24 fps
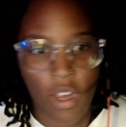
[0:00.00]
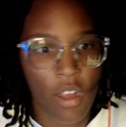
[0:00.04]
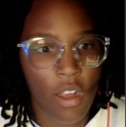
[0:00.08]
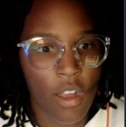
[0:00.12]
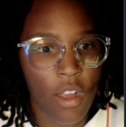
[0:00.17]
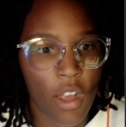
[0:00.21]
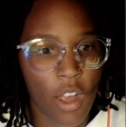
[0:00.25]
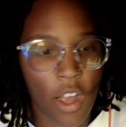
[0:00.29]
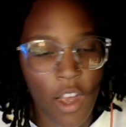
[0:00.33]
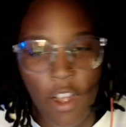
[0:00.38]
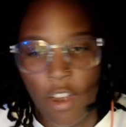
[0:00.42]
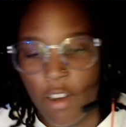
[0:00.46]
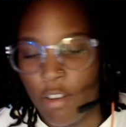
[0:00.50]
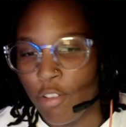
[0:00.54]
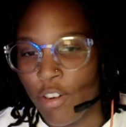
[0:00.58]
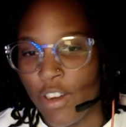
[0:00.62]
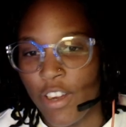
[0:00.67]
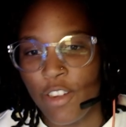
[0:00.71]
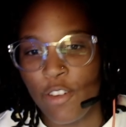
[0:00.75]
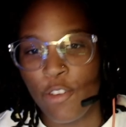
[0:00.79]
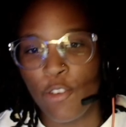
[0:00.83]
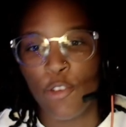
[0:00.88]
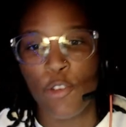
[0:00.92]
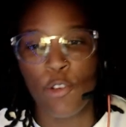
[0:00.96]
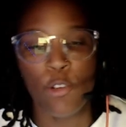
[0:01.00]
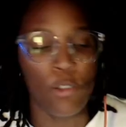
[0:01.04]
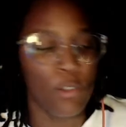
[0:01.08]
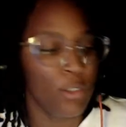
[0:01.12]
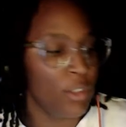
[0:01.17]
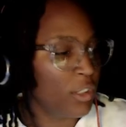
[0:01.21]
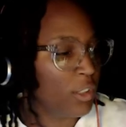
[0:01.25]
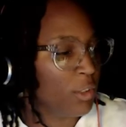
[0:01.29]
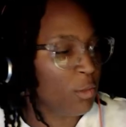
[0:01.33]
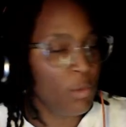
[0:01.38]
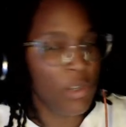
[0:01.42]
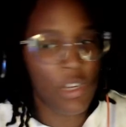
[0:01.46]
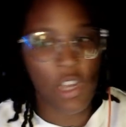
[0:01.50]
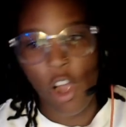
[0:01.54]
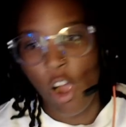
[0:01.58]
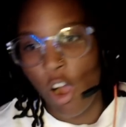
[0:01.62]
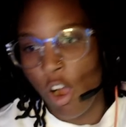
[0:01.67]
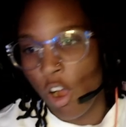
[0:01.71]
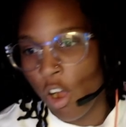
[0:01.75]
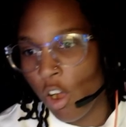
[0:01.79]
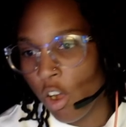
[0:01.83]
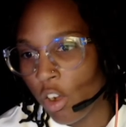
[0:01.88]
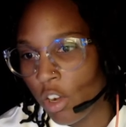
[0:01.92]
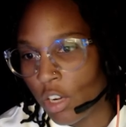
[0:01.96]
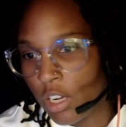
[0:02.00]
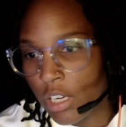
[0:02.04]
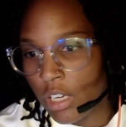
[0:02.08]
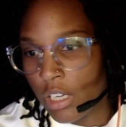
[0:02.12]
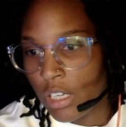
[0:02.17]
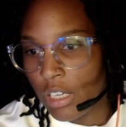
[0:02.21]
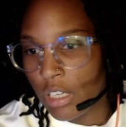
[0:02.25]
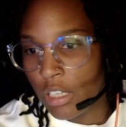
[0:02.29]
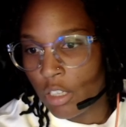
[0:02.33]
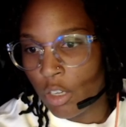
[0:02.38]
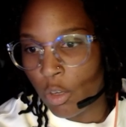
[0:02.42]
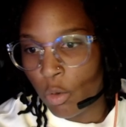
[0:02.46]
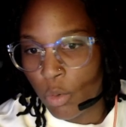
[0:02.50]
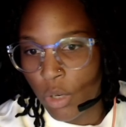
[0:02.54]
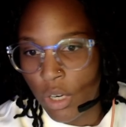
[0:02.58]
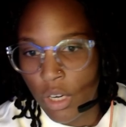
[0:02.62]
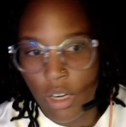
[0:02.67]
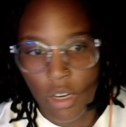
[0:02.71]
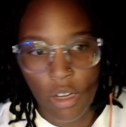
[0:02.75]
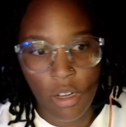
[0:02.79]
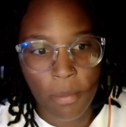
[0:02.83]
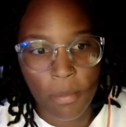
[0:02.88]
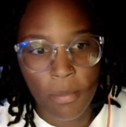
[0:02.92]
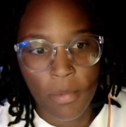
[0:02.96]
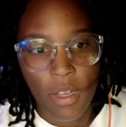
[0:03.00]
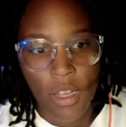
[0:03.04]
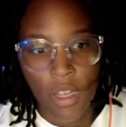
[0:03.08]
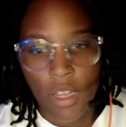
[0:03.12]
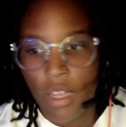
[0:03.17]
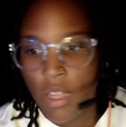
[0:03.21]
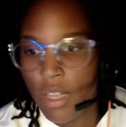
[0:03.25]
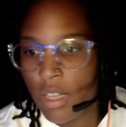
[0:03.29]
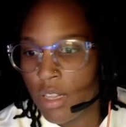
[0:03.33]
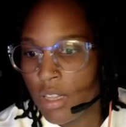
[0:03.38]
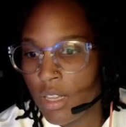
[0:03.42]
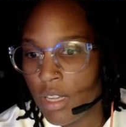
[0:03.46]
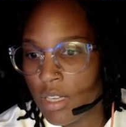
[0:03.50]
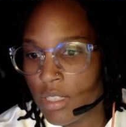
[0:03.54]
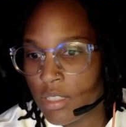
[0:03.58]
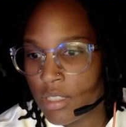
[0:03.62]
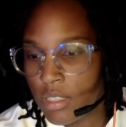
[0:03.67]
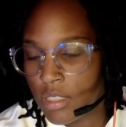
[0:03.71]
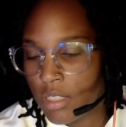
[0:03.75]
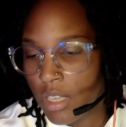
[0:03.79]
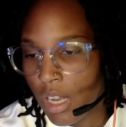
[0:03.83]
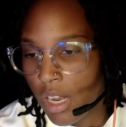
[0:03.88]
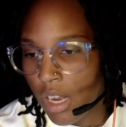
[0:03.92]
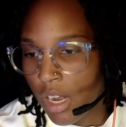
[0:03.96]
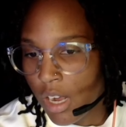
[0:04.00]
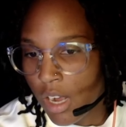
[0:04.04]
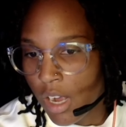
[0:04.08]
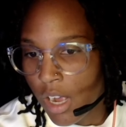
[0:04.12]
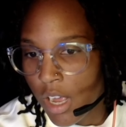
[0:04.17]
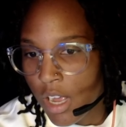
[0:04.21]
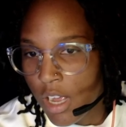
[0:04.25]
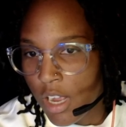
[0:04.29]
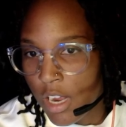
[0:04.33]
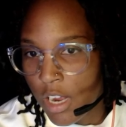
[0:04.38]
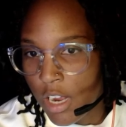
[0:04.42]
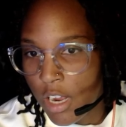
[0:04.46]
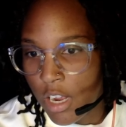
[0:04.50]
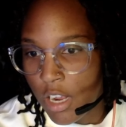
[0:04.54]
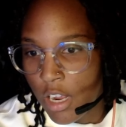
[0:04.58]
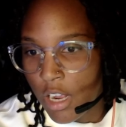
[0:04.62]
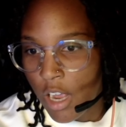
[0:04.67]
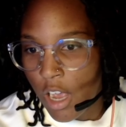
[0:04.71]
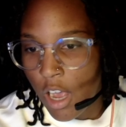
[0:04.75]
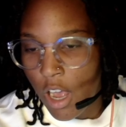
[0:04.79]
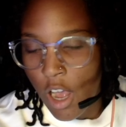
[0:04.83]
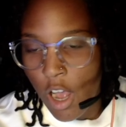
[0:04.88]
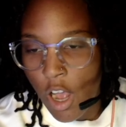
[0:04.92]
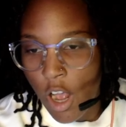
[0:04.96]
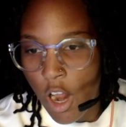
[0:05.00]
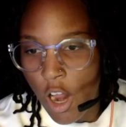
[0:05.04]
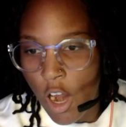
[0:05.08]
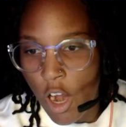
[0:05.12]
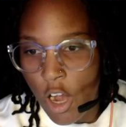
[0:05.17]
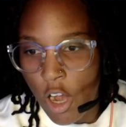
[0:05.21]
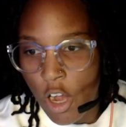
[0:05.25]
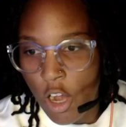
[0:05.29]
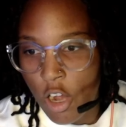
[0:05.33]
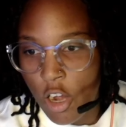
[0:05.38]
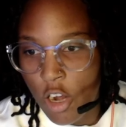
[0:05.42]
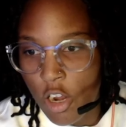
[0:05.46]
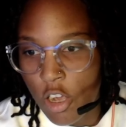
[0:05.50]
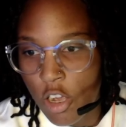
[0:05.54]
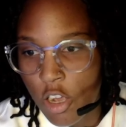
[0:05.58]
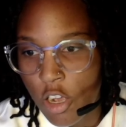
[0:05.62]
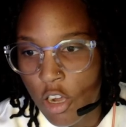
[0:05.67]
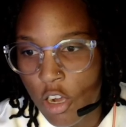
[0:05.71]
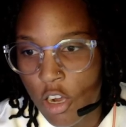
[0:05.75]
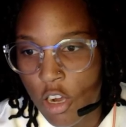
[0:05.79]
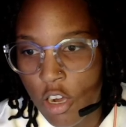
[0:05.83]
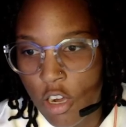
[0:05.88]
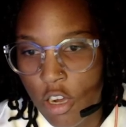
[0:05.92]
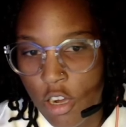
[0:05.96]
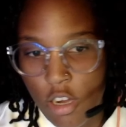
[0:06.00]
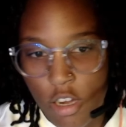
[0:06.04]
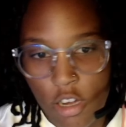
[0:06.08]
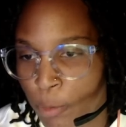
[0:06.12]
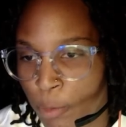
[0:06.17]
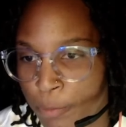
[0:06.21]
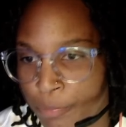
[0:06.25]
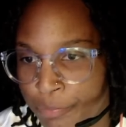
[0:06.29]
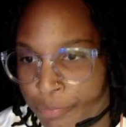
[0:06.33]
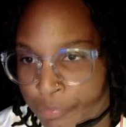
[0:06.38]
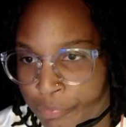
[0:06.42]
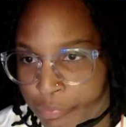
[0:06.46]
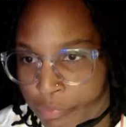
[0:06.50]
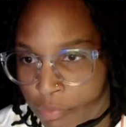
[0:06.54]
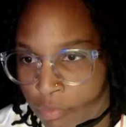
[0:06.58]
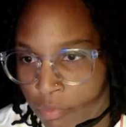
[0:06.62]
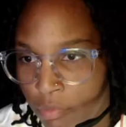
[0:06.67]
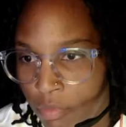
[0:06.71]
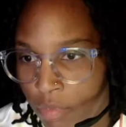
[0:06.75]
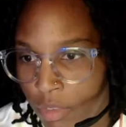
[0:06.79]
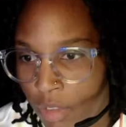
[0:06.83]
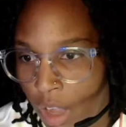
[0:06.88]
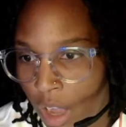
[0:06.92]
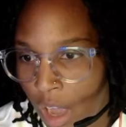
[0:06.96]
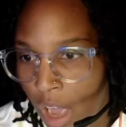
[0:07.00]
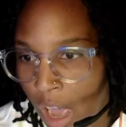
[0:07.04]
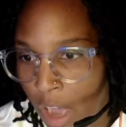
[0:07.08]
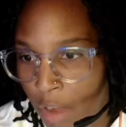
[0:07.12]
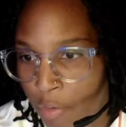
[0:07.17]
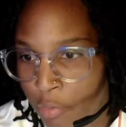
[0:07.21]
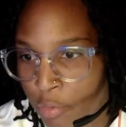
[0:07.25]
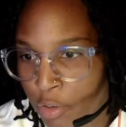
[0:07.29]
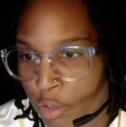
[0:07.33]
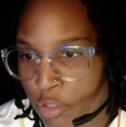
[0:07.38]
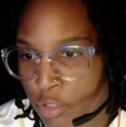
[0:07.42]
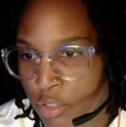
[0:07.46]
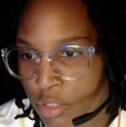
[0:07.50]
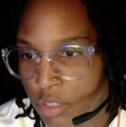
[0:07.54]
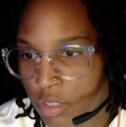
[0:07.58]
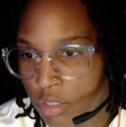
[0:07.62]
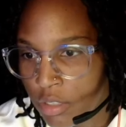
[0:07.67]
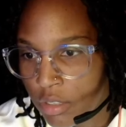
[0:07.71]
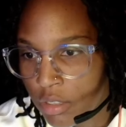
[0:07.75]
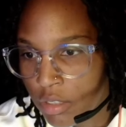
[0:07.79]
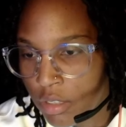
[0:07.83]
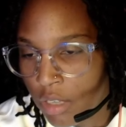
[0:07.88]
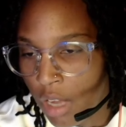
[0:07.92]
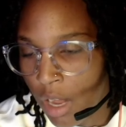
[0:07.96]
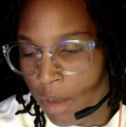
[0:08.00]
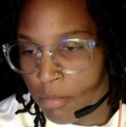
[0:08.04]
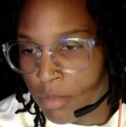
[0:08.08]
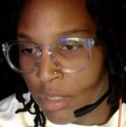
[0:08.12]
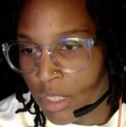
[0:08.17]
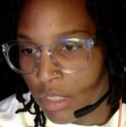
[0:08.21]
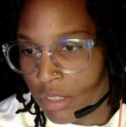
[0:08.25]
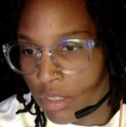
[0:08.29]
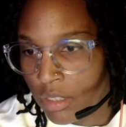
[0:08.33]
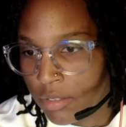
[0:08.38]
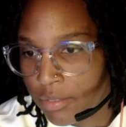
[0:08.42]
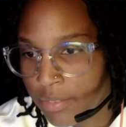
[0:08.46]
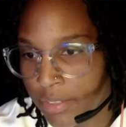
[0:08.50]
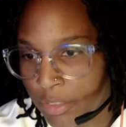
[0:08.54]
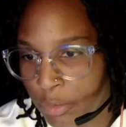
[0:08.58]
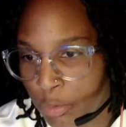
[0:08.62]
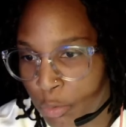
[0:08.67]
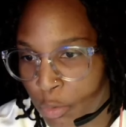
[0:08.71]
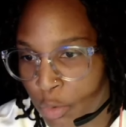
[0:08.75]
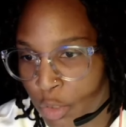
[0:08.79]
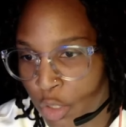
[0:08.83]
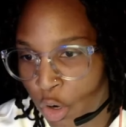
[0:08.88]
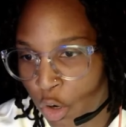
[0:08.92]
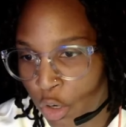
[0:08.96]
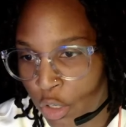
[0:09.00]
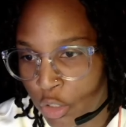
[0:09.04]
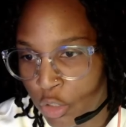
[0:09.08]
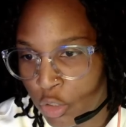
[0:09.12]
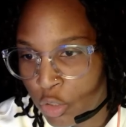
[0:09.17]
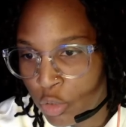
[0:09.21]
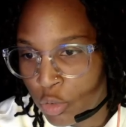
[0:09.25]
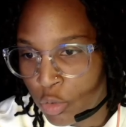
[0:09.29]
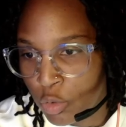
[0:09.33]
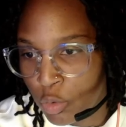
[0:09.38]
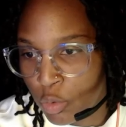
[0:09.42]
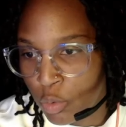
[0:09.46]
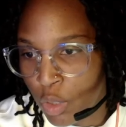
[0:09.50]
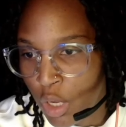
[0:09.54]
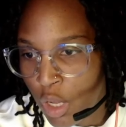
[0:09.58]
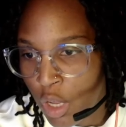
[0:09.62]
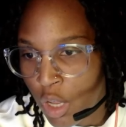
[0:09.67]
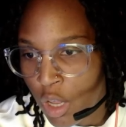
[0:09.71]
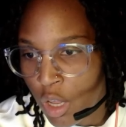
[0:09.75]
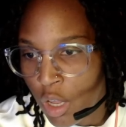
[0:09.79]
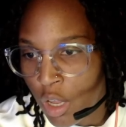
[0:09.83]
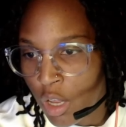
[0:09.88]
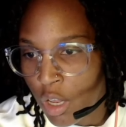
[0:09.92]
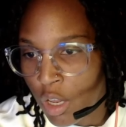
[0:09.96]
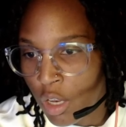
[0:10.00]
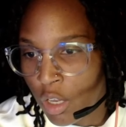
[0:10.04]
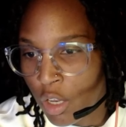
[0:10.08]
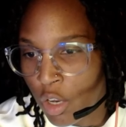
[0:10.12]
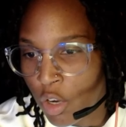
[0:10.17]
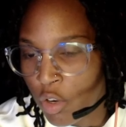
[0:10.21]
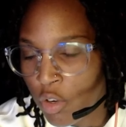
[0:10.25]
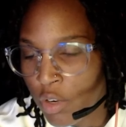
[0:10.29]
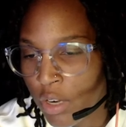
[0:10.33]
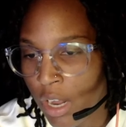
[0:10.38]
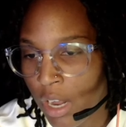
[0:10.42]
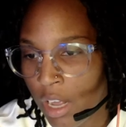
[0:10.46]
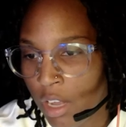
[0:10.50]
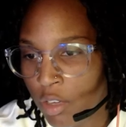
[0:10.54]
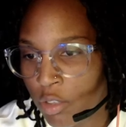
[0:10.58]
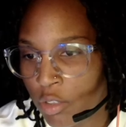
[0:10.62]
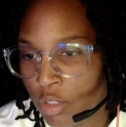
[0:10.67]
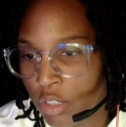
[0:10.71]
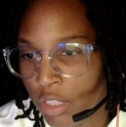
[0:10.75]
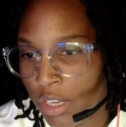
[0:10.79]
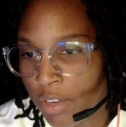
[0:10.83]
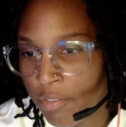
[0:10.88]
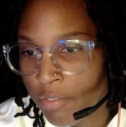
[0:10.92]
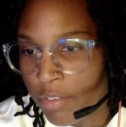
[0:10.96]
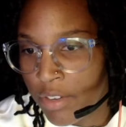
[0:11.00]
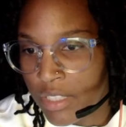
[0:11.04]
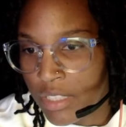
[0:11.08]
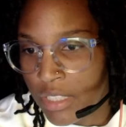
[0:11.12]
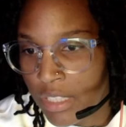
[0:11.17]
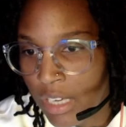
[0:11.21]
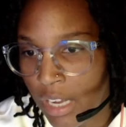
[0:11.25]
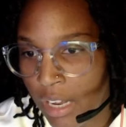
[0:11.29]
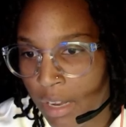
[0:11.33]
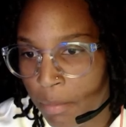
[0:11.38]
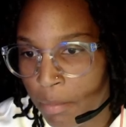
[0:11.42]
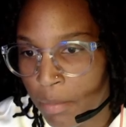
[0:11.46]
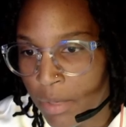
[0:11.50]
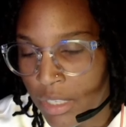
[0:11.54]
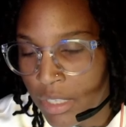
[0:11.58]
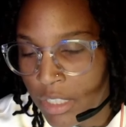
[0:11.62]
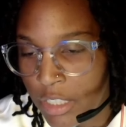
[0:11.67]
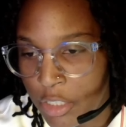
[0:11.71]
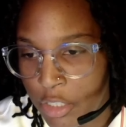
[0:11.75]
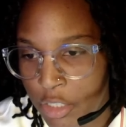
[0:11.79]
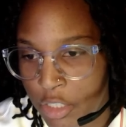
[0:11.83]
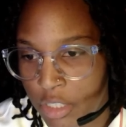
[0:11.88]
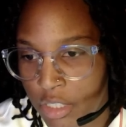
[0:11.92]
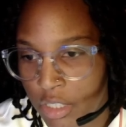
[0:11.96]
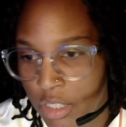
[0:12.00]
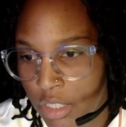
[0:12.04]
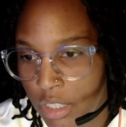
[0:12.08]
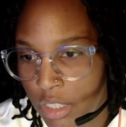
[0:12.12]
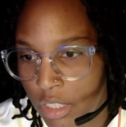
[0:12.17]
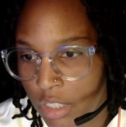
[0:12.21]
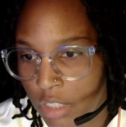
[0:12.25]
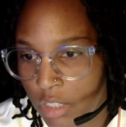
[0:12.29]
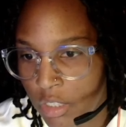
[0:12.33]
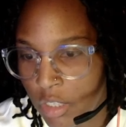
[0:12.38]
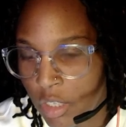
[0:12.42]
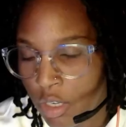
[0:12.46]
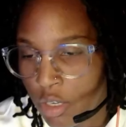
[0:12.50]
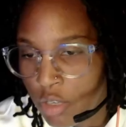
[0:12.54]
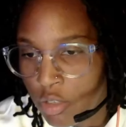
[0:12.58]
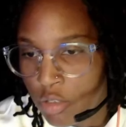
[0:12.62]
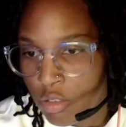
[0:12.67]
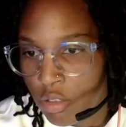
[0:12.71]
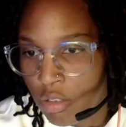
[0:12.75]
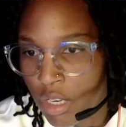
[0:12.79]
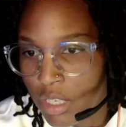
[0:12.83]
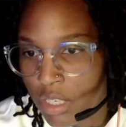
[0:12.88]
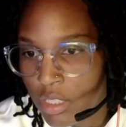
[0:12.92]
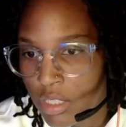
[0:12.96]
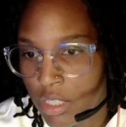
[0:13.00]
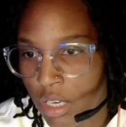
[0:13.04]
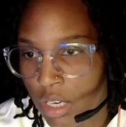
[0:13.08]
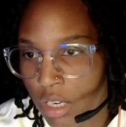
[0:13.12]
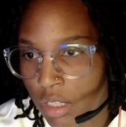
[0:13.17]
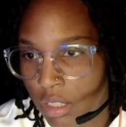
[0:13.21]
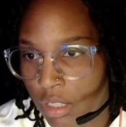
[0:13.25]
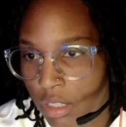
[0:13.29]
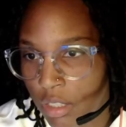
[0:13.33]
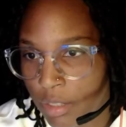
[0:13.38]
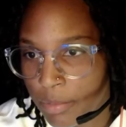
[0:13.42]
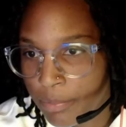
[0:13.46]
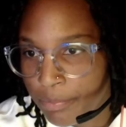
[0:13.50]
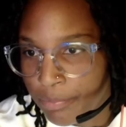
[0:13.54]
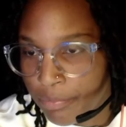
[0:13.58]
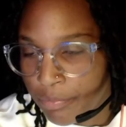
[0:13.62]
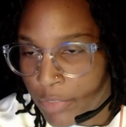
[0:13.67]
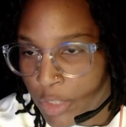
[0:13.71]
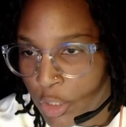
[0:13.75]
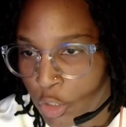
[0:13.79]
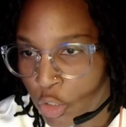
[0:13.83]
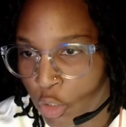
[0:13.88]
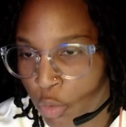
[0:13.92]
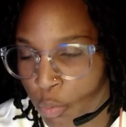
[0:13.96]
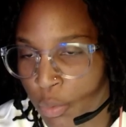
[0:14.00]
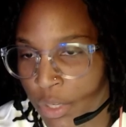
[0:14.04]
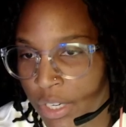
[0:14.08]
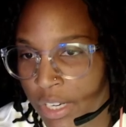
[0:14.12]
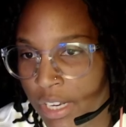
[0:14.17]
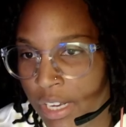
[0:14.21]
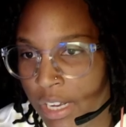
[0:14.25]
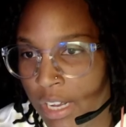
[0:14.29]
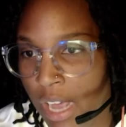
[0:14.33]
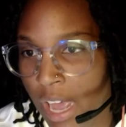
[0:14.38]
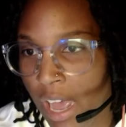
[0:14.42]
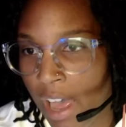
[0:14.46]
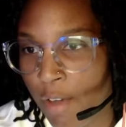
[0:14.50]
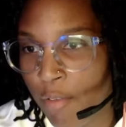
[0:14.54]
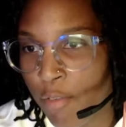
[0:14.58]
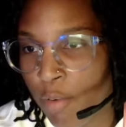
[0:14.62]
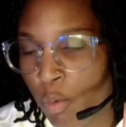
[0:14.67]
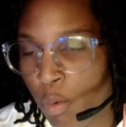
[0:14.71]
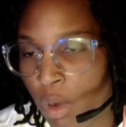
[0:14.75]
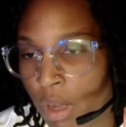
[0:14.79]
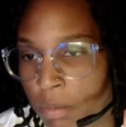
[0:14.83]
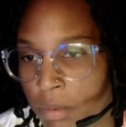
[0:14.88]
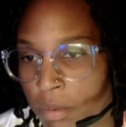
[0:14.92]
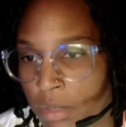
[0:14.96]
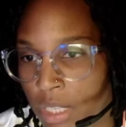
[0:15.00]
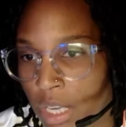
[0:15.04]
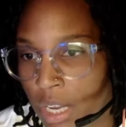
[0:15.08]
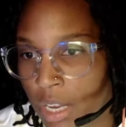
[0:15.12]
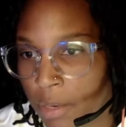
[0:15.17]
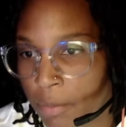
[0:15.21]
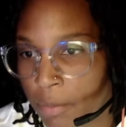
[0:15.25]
Alright, cool. So we are all good and loaded up. Let's take a look. Our first objective is we're going to learn how to investigate malicious links. So let's take a look. So we have a website.